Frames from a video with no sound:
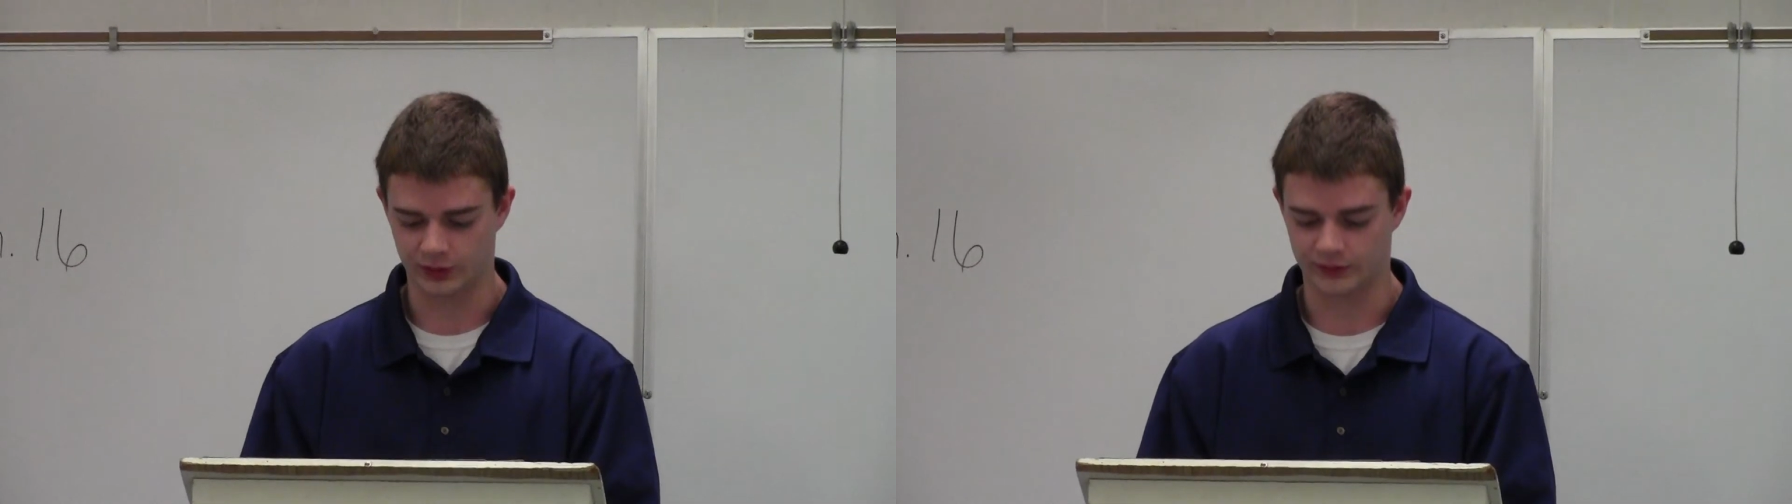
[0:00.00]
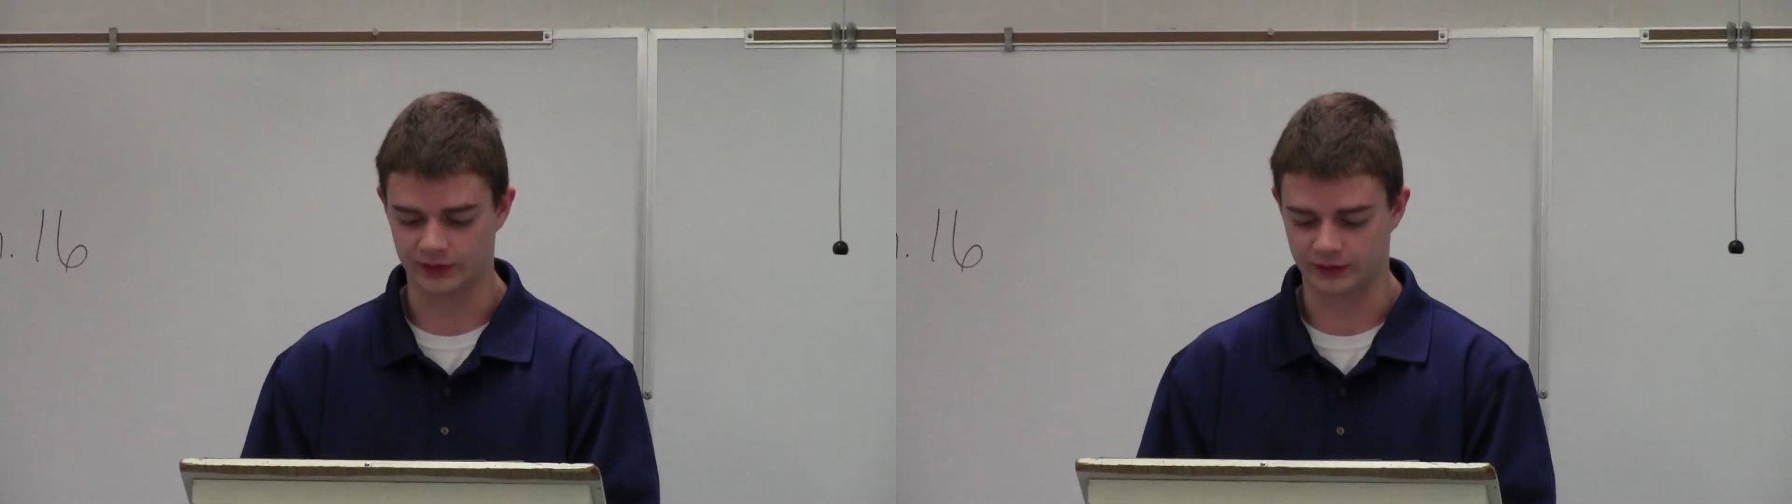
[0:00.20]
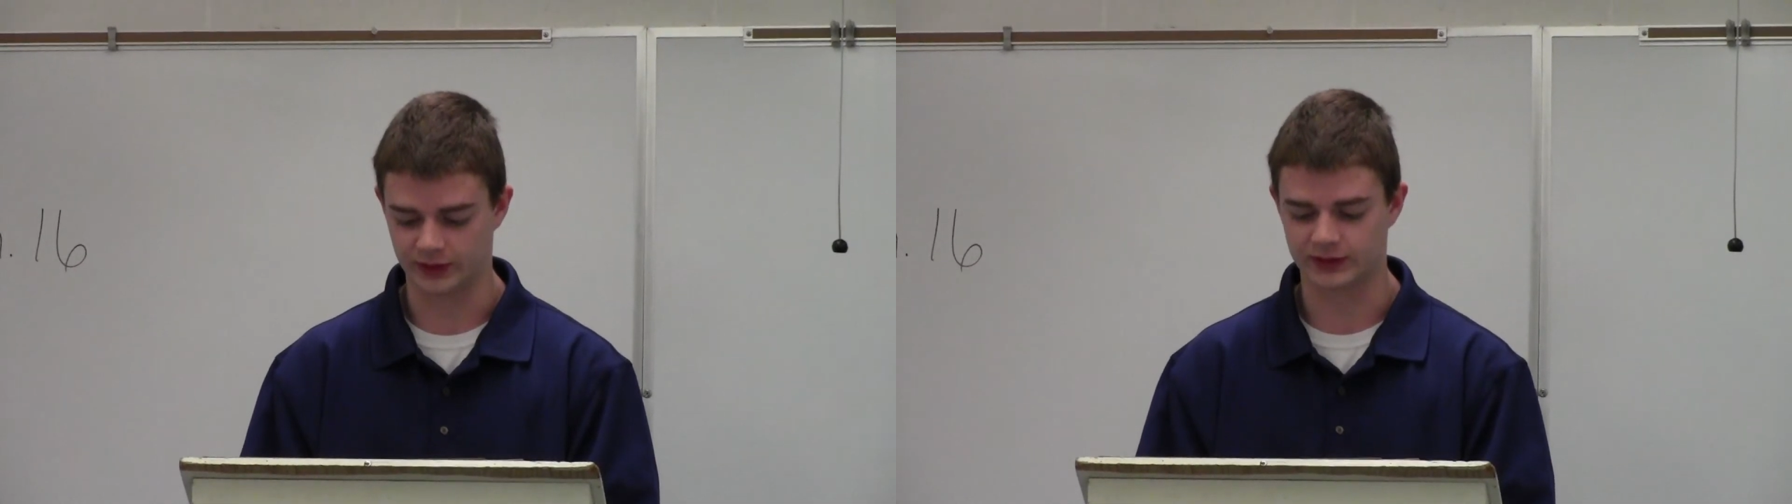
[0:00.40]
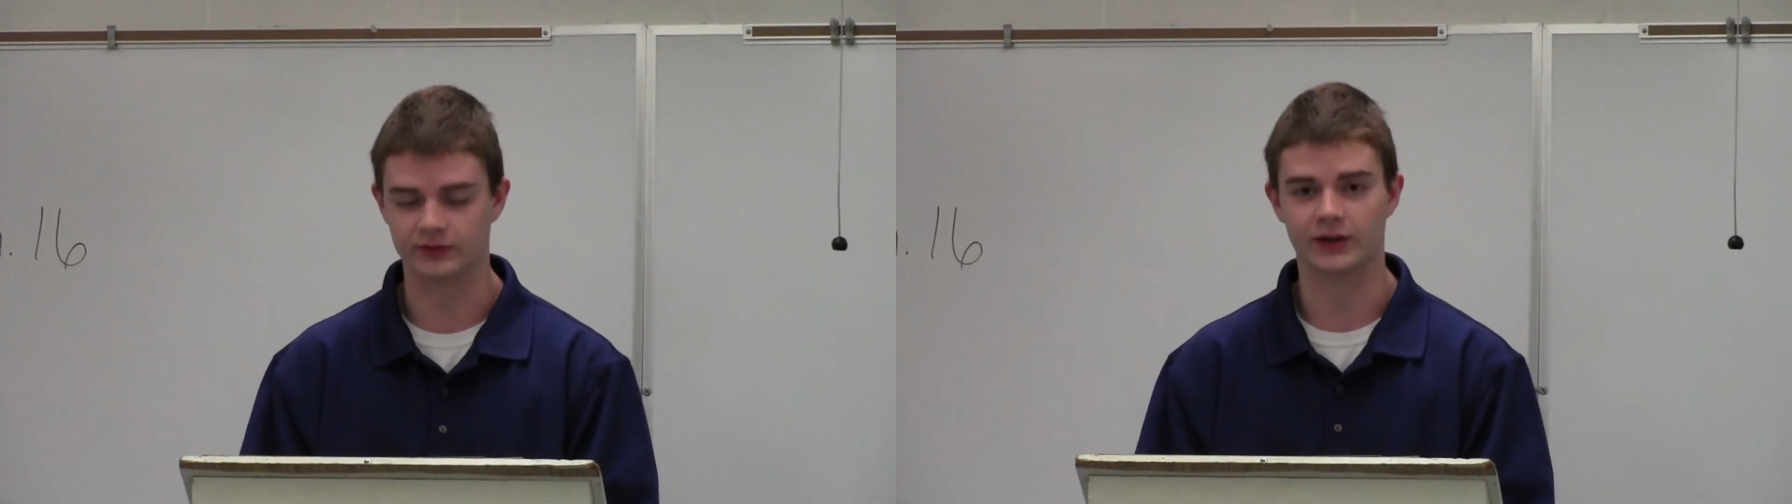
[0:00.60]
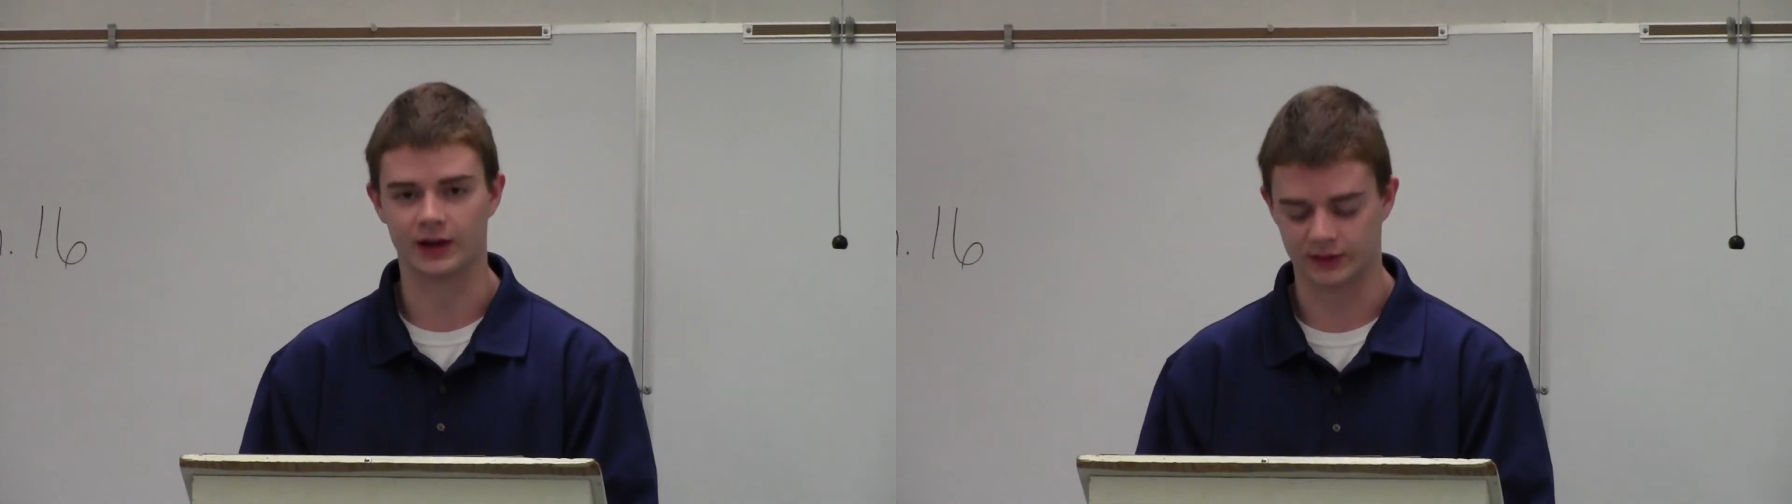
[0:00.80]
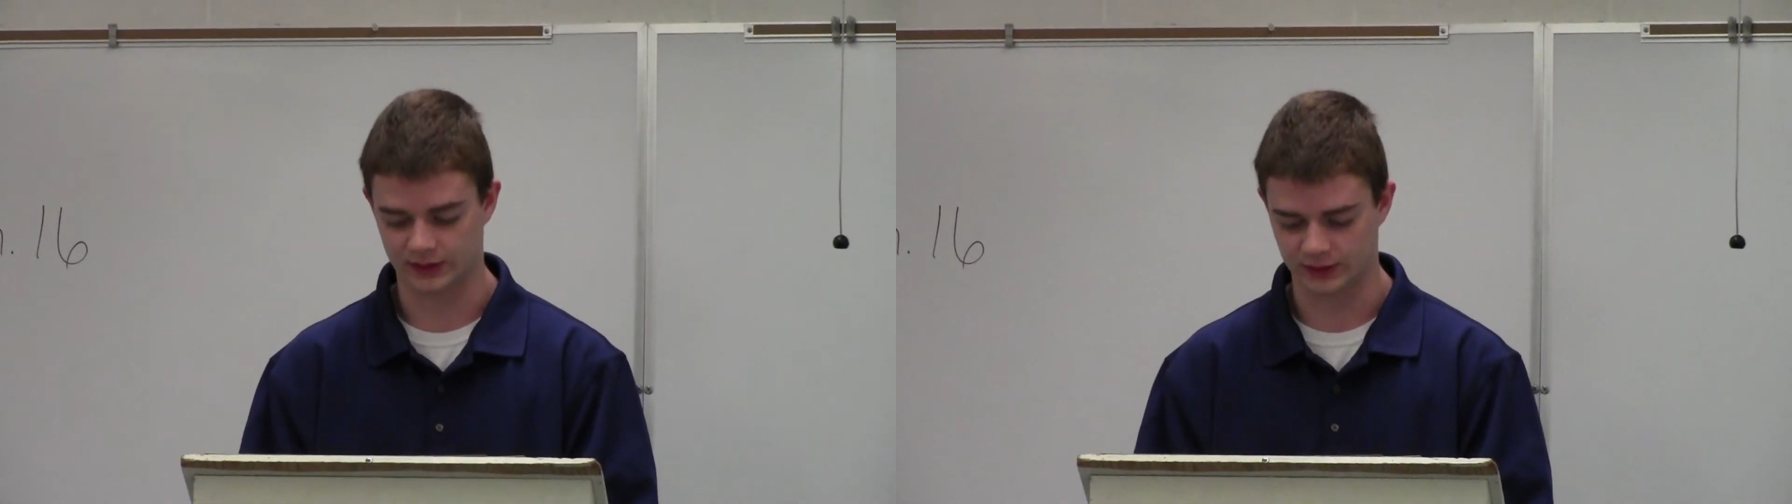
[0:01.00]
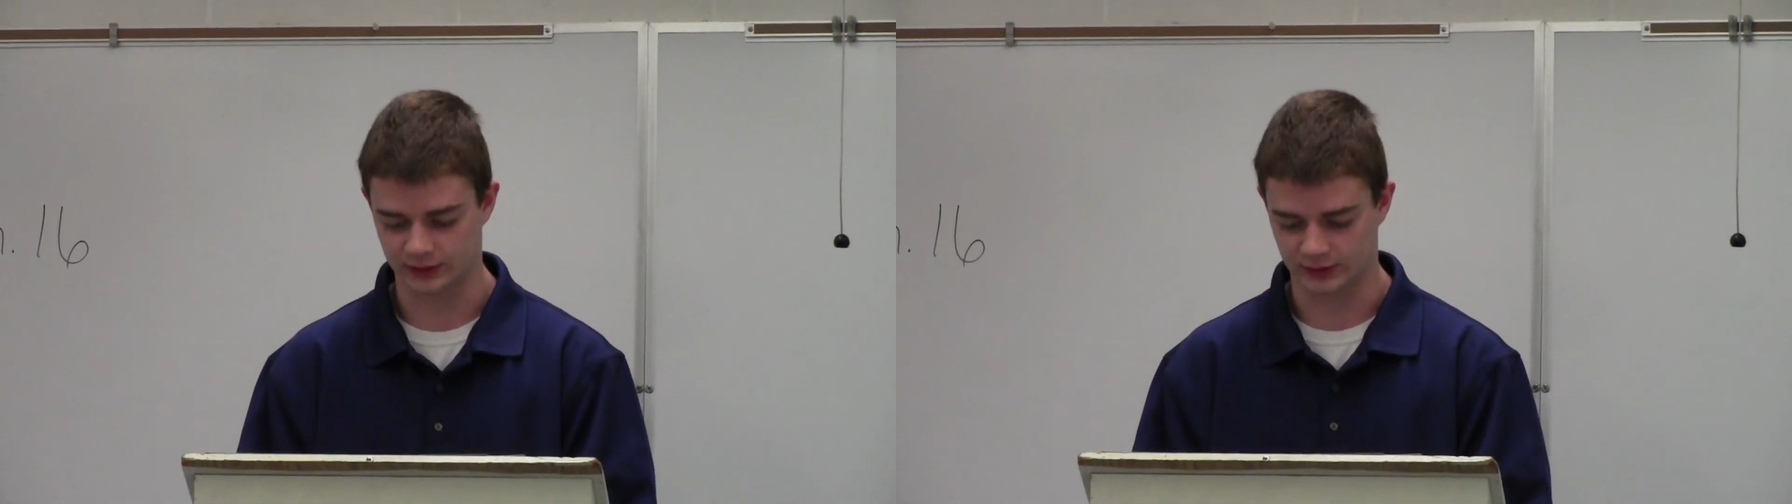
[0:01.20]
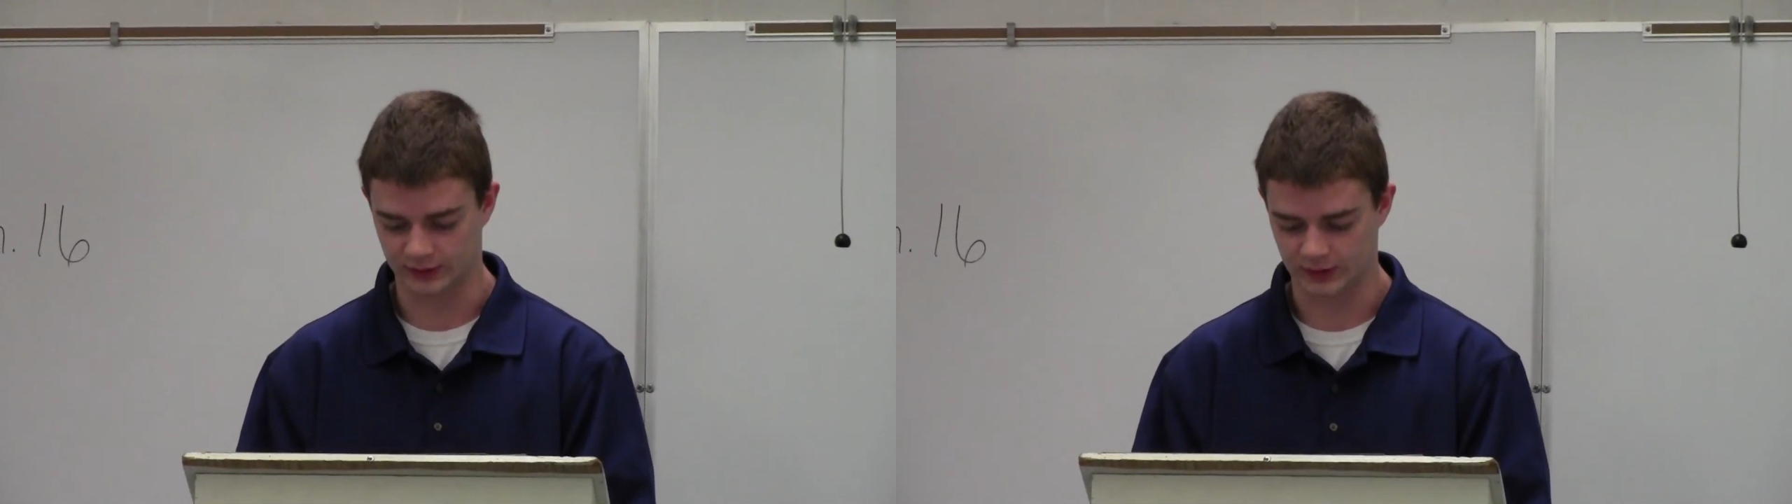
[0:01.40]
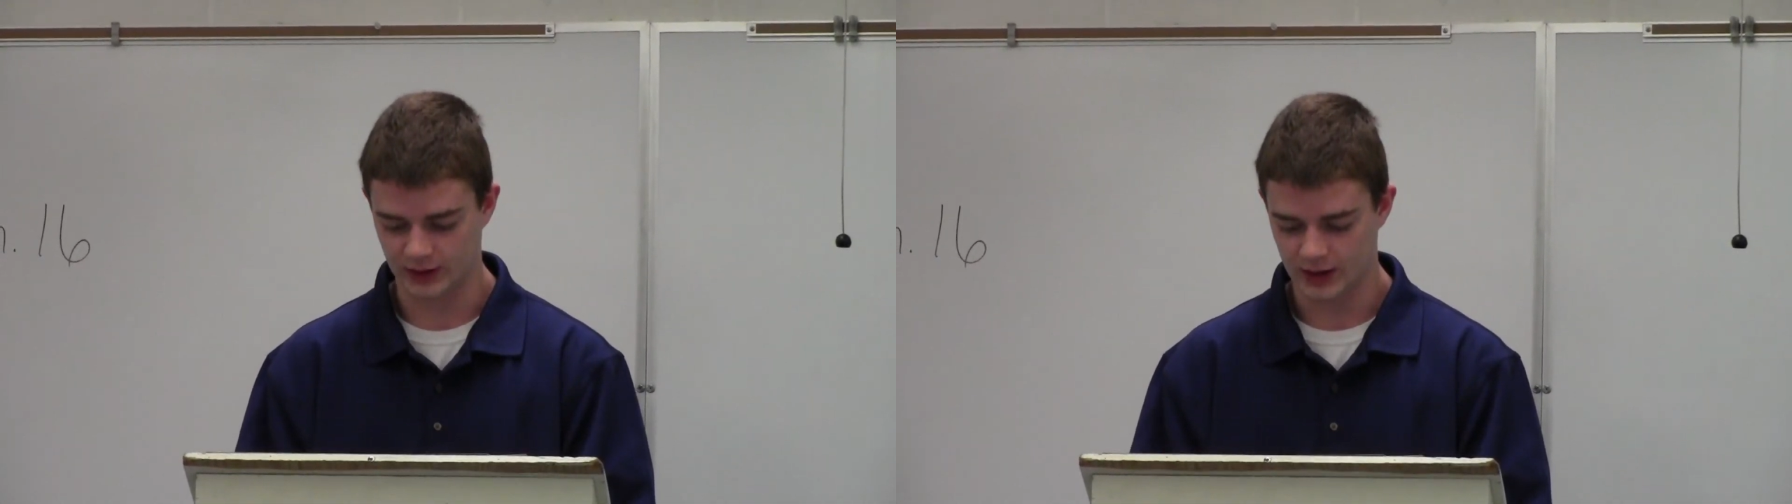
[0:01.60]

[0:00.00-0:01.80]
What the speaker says: who have conflicting values and interests.